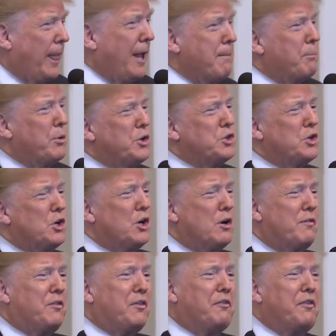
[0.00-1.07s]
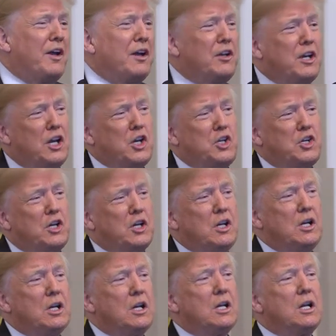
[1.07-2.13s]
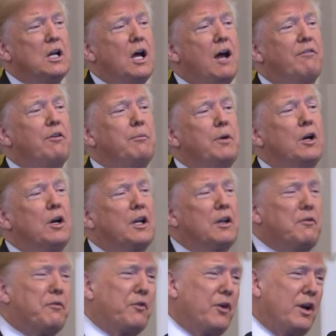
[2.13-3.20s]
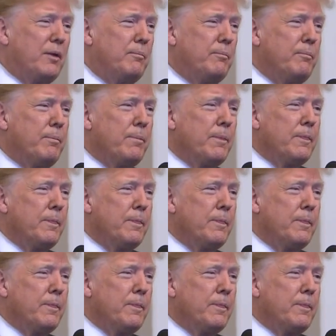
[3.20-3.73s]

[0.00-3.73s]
and preserved the foundation of American freedom.